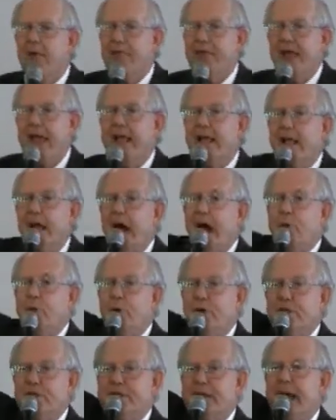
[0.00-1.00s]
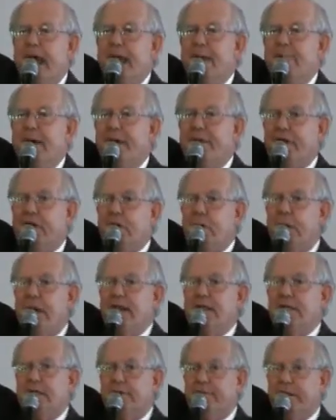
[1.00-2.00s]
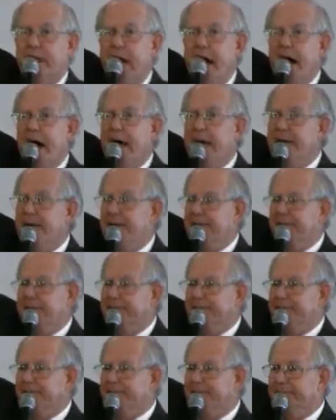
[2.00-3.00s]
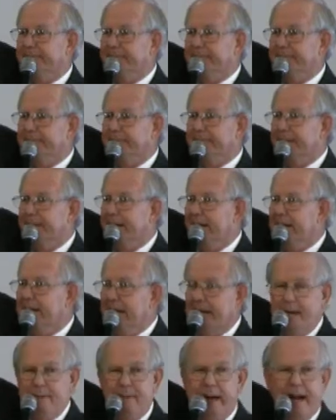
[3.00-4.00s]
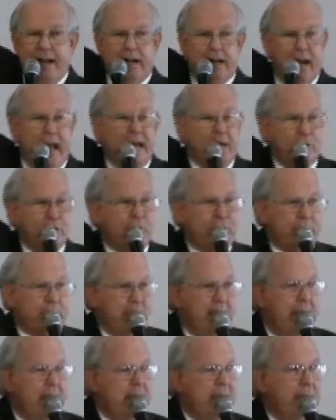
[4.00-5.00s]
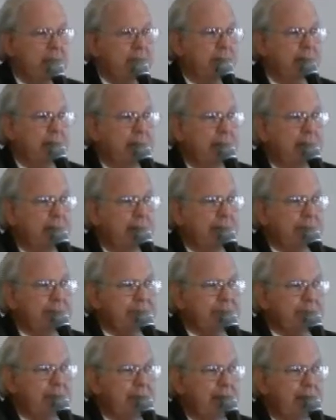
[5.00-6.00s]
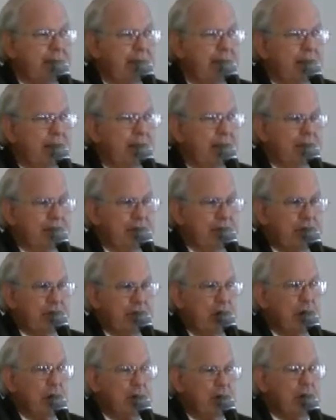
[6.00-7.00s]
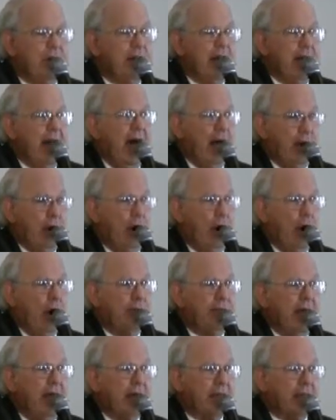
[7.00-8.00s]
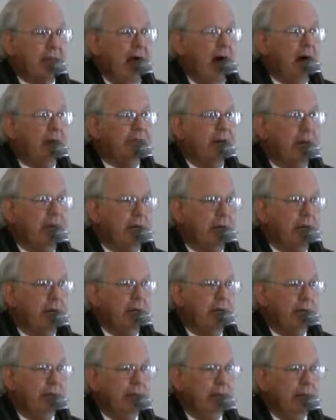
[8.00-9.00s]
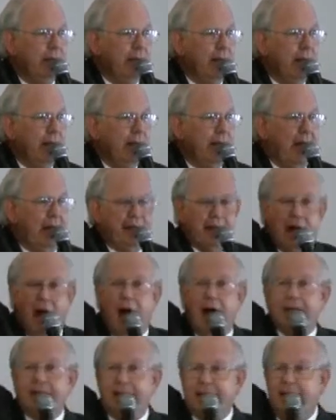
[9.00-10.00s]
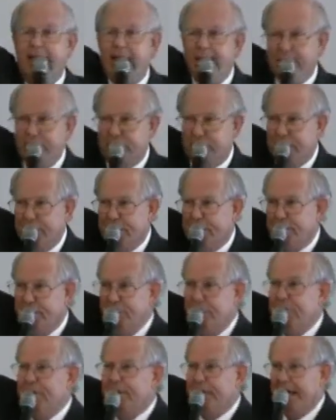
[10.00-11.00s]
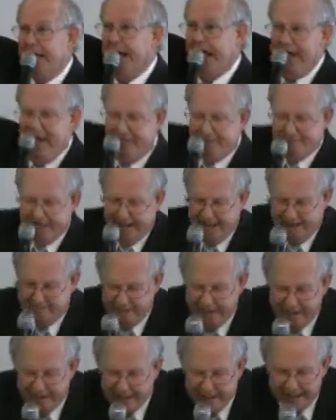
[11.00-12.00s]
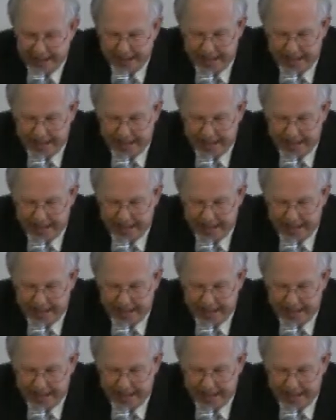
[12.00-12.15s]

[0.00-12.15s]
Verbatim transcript: Thank God we're saved by the grace of God. Anybody glad you're saved? Did you know you did not earn that salvation? that God gave it to you. Can I have an amen?